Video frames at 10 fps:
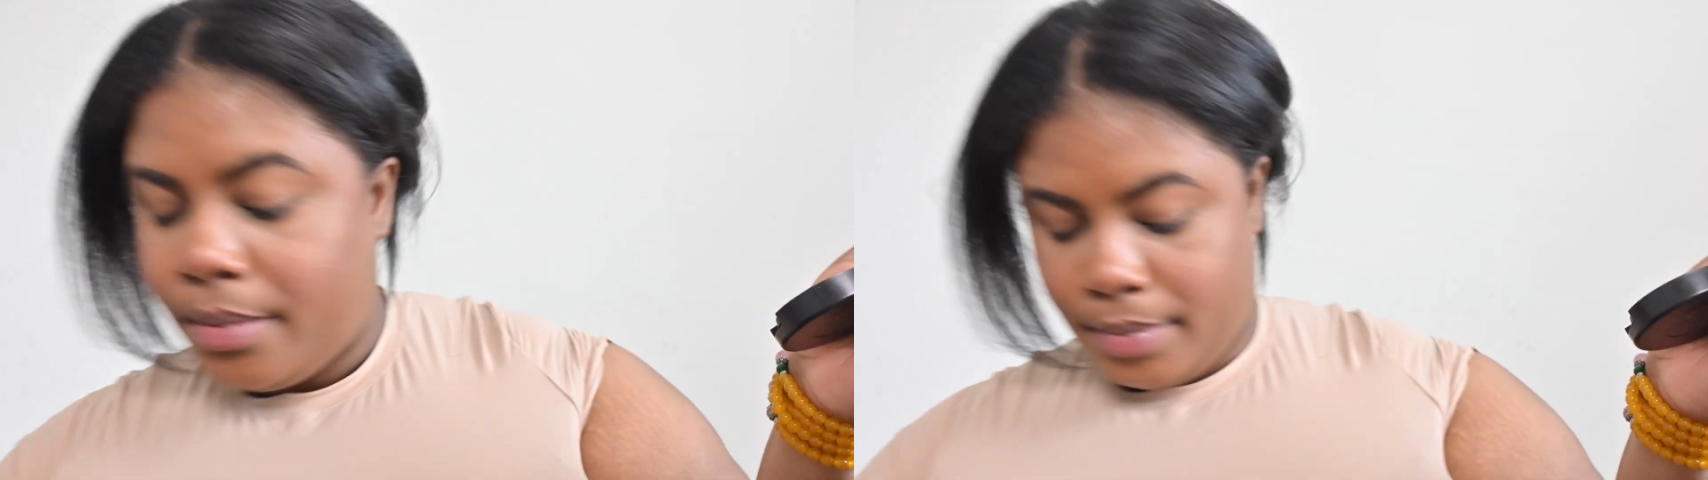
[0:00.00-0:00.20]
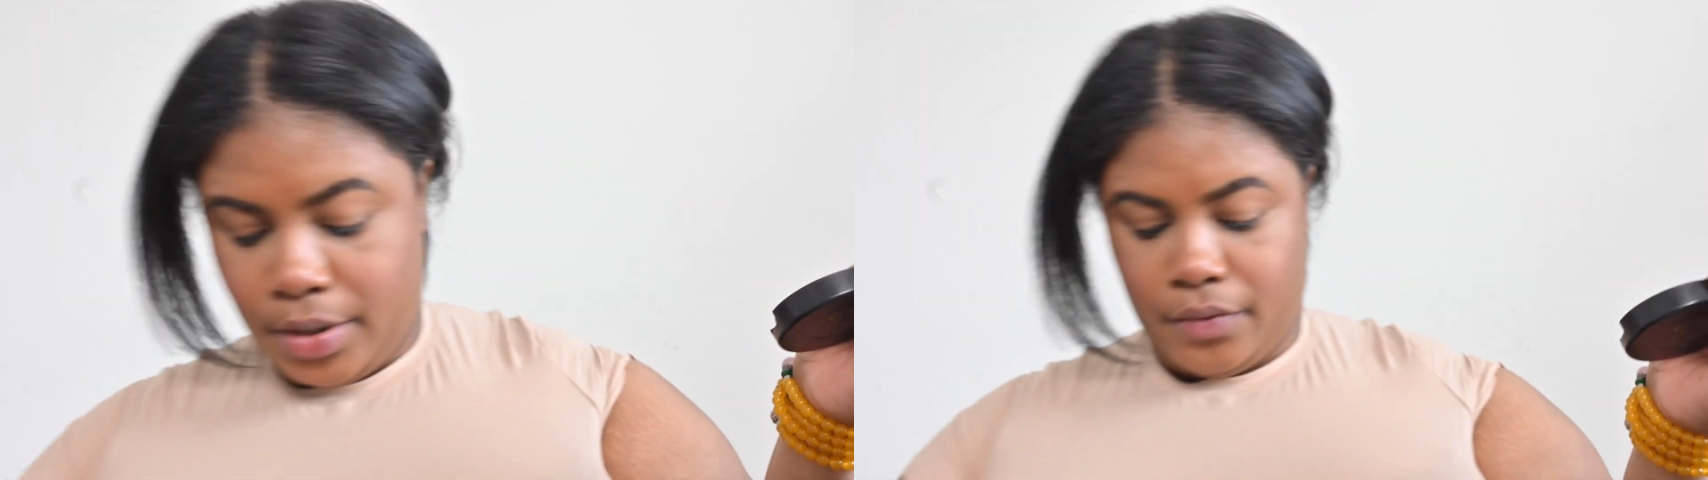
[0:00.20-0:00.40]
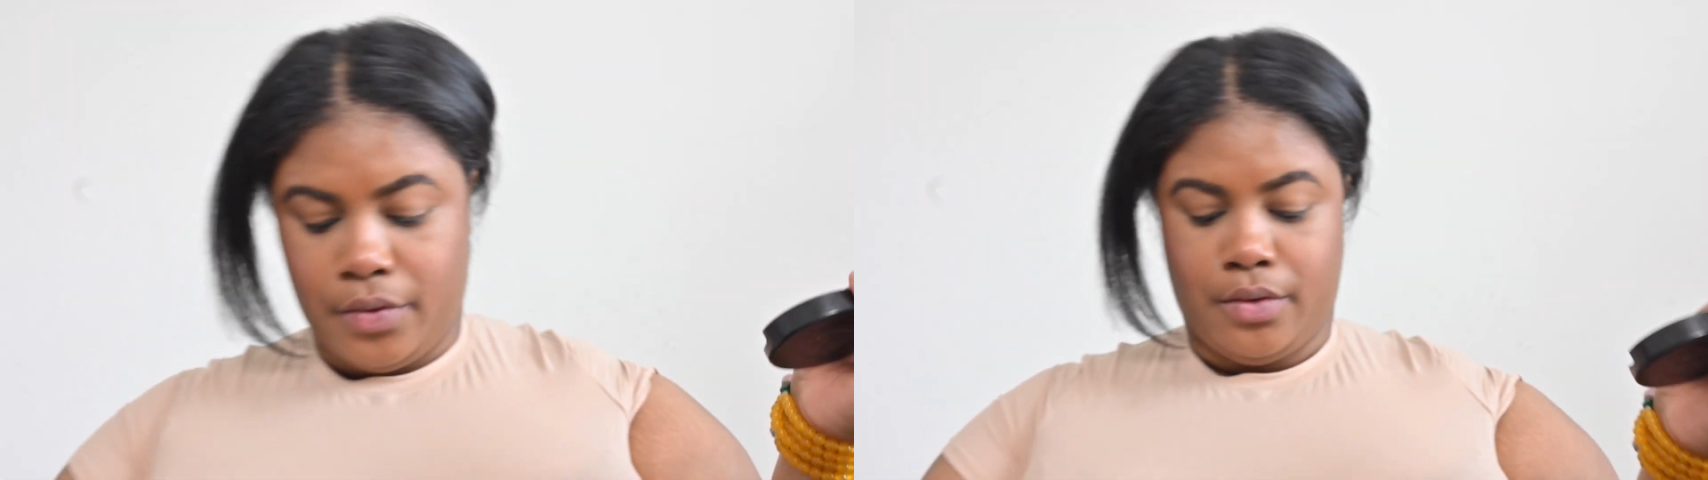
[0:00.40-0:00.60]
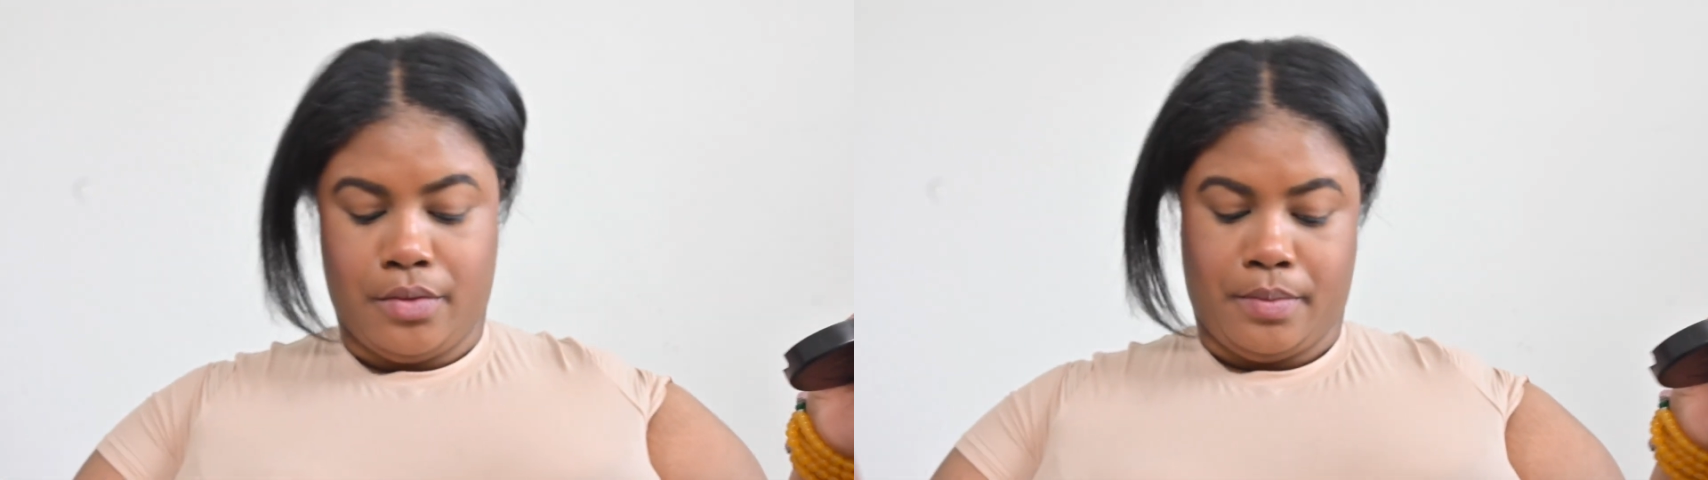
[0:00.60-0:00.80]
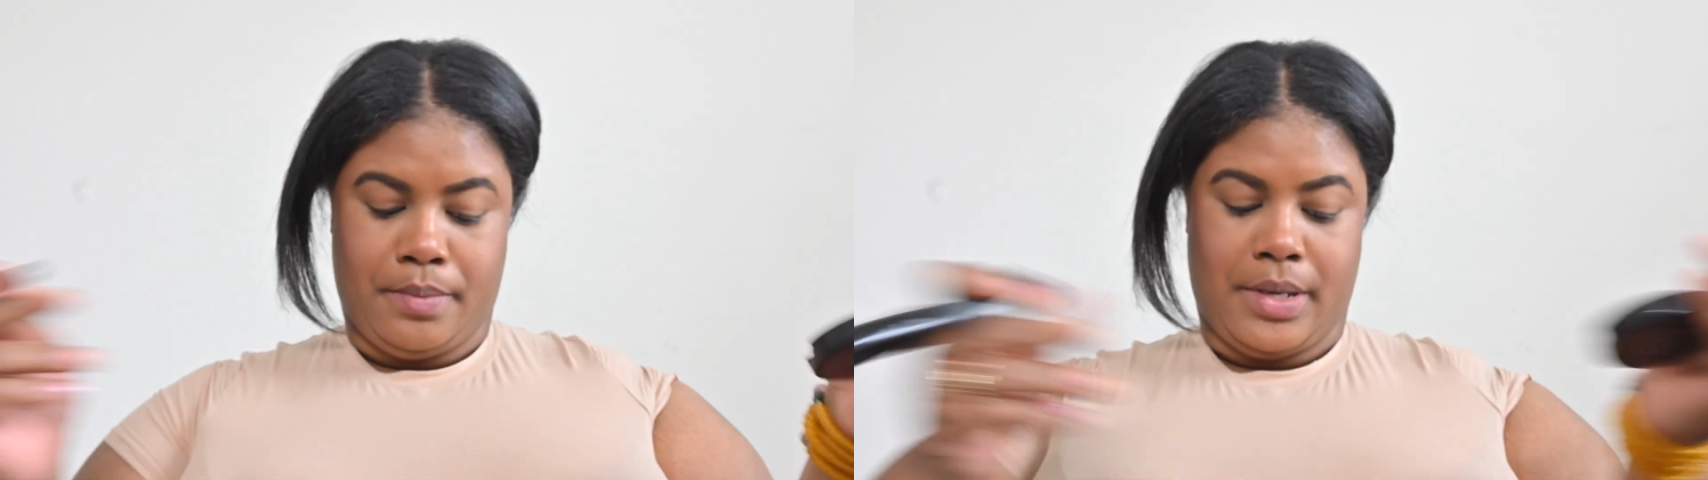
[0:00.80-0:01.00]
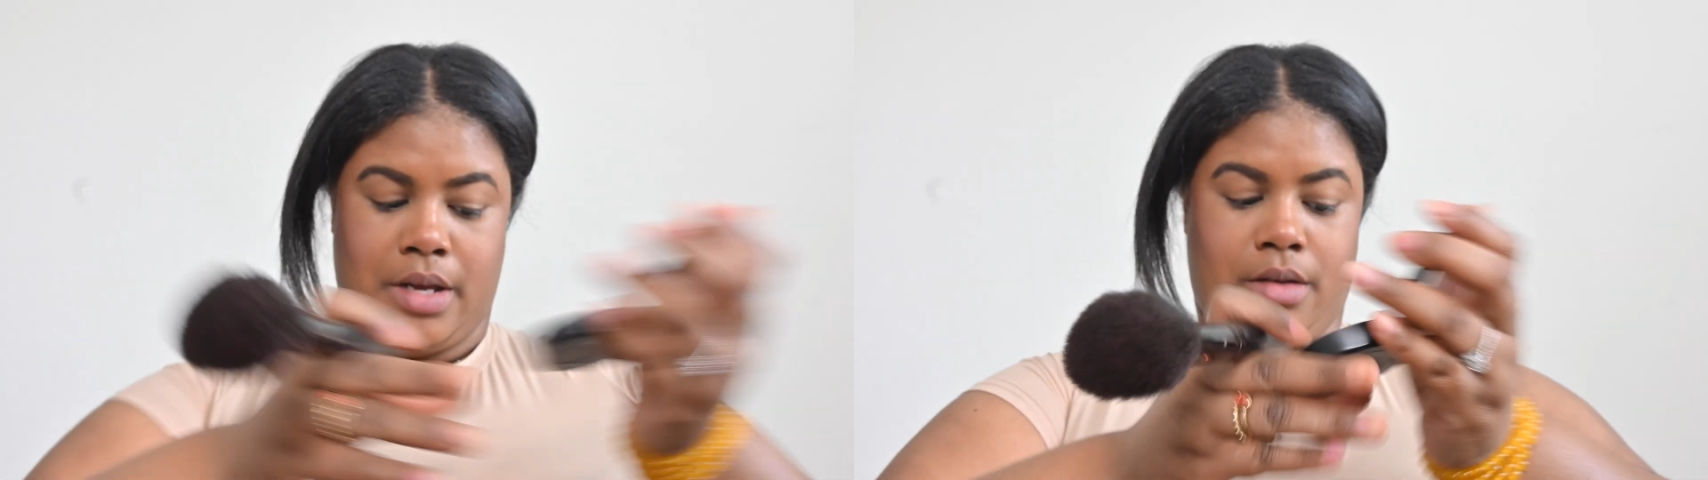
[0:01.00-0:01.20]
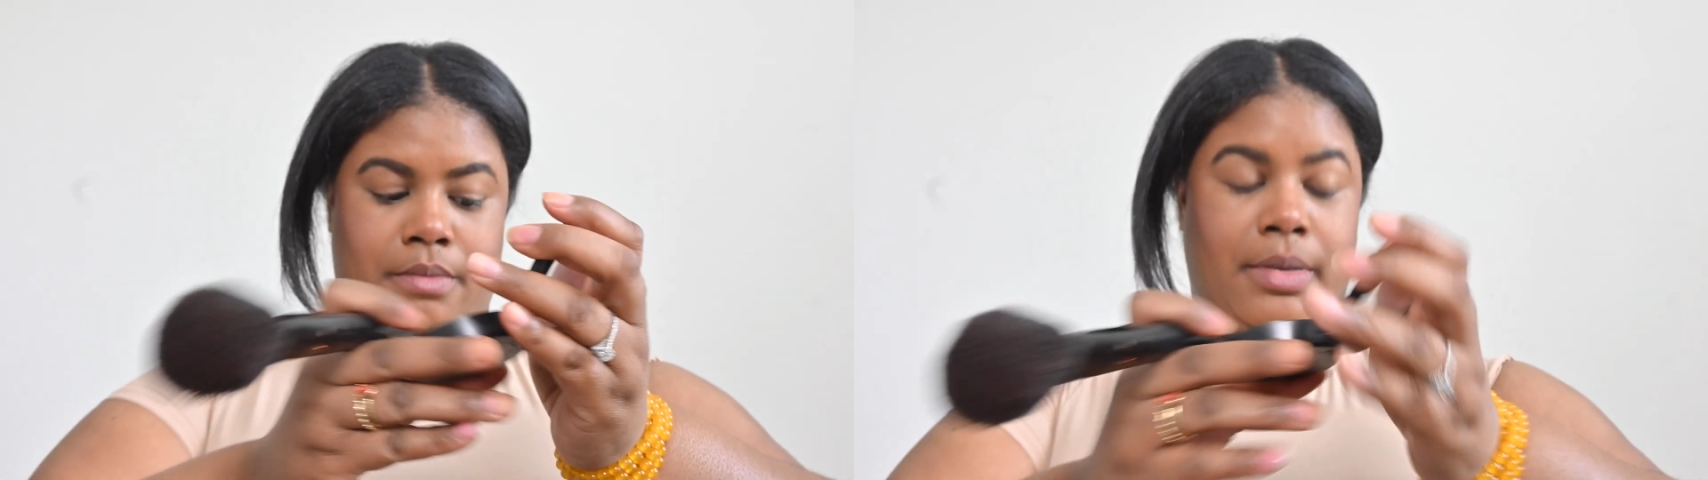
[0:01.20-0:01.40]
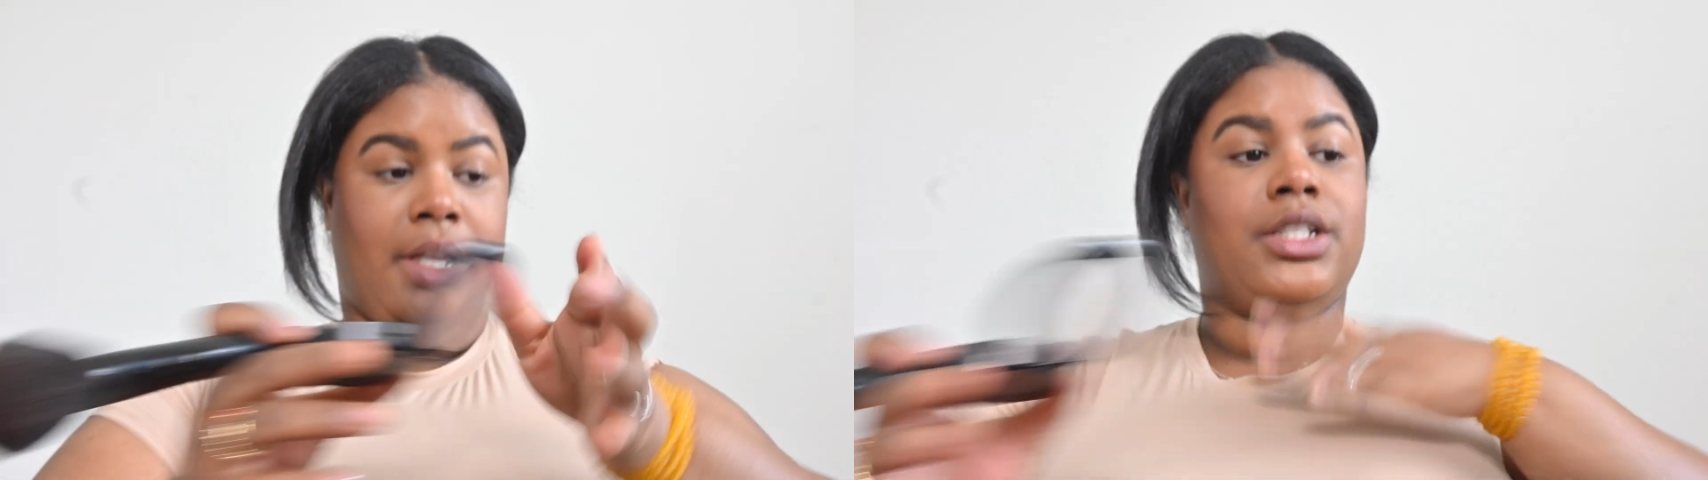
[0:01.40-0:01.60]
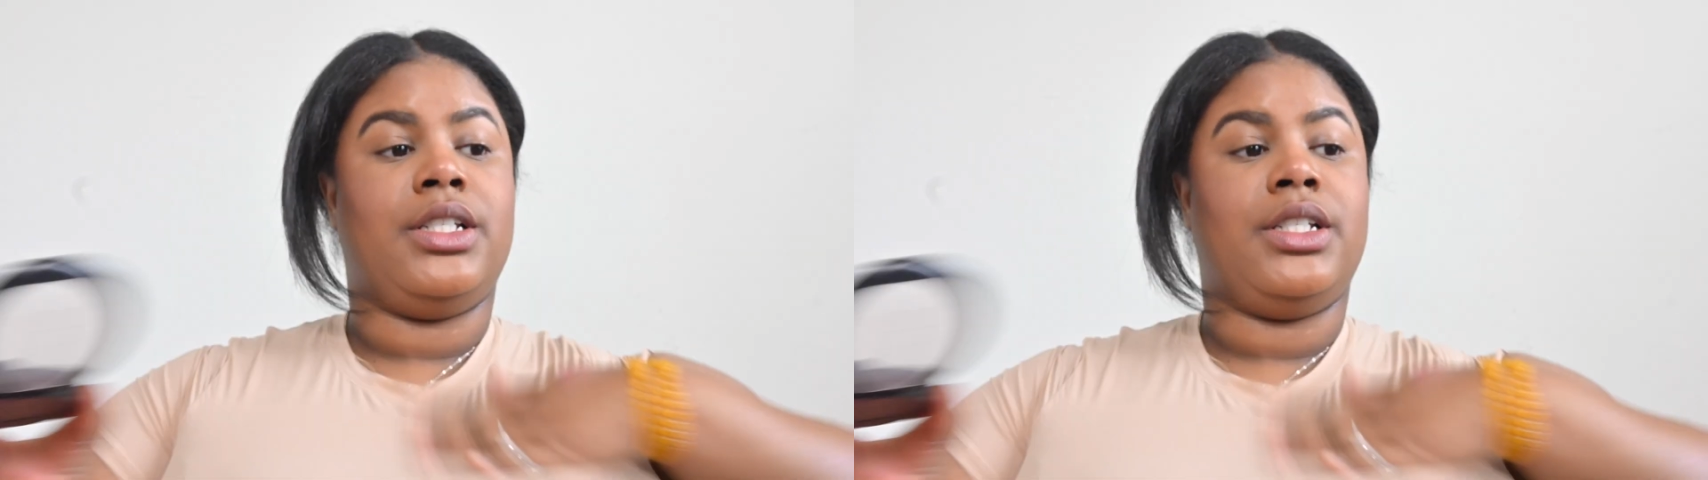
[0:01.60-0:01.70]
beautiful pink blush.